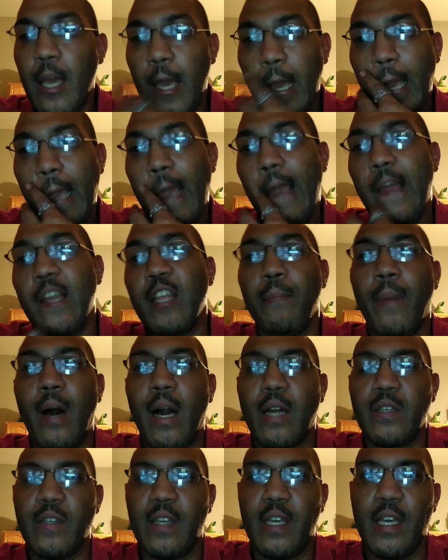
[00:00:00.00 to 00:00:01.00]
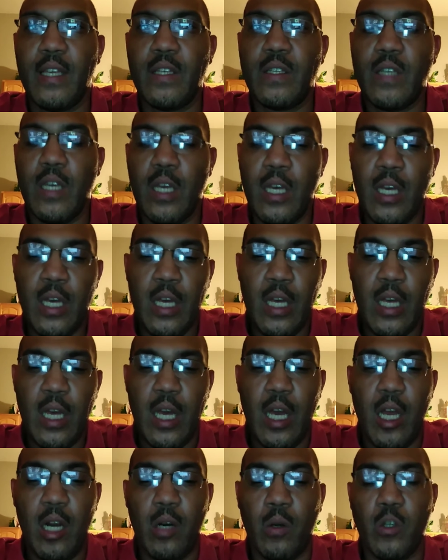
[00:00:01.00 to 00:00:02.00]
Can he box against
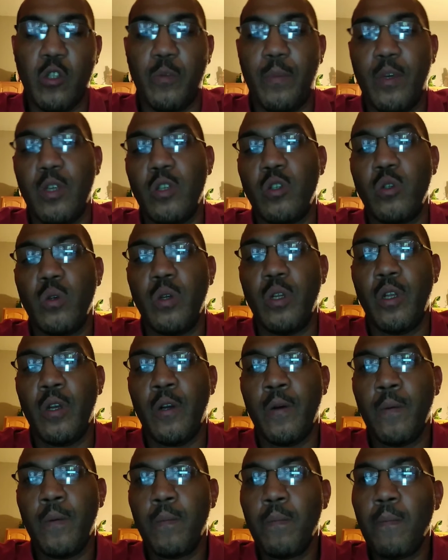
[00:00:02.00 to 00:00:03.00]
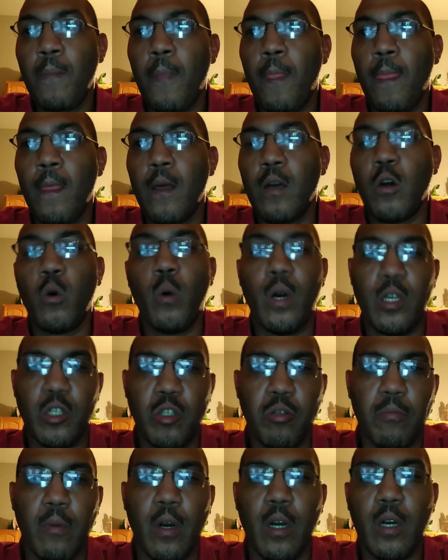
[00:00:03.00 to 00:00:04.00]
Errol Spence Jr.?
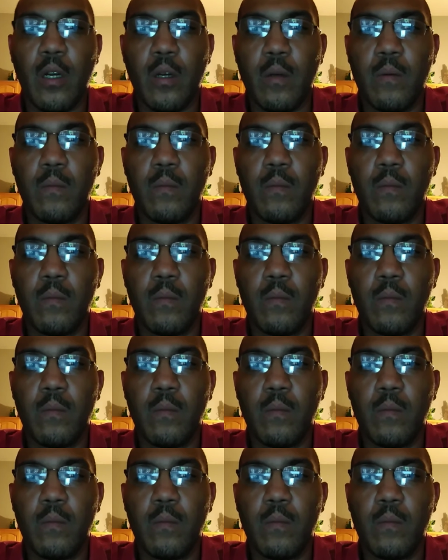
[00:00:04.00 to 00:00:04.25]
Question mark.